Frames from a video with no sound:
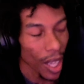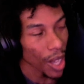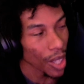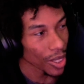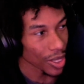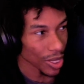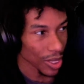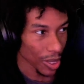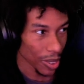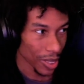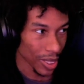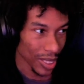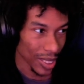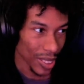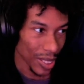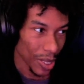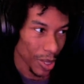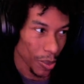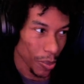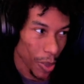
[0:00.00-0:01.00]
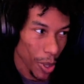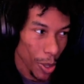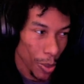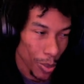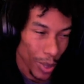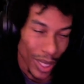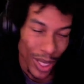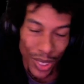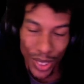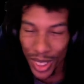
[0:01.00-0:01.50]
also considered woke
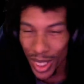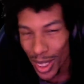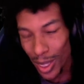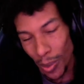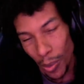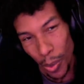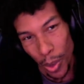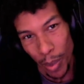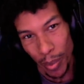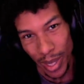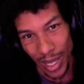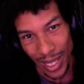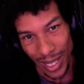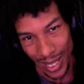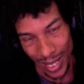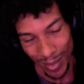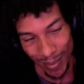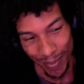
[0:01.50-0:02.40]
because she's a woman.